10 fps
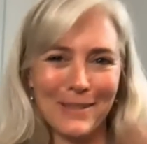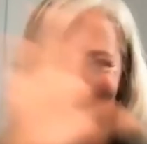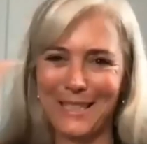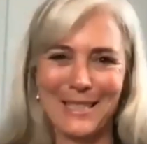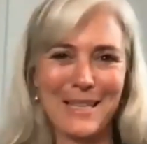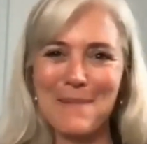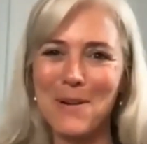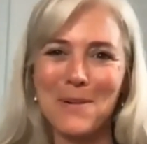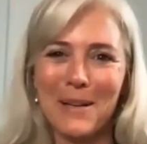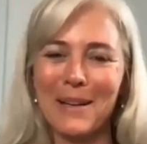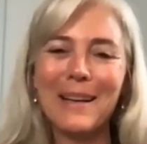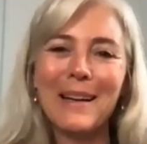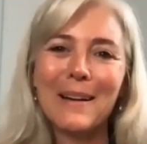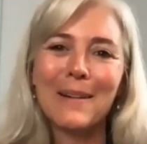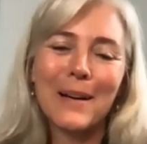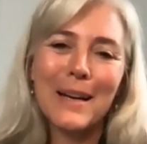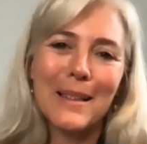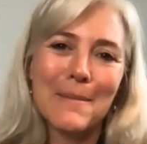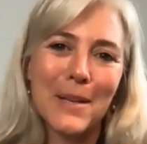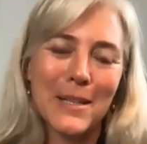all at the same moment, right
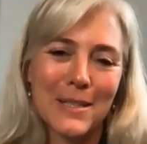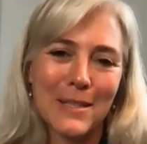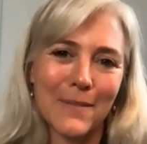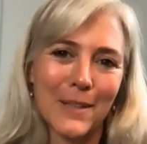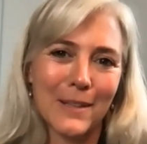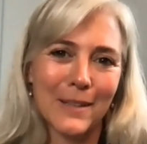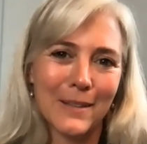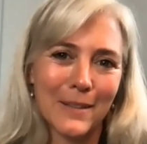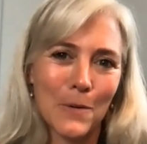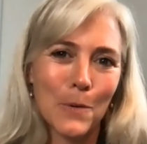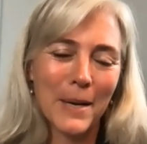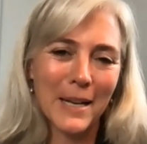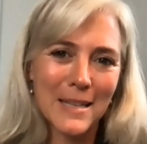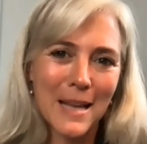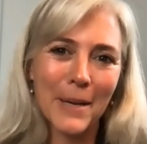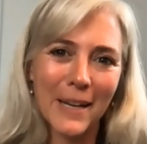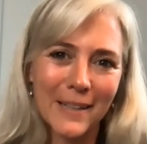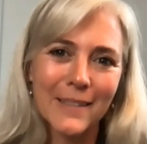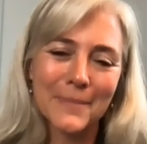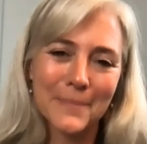in the midst of the, the whole pandemic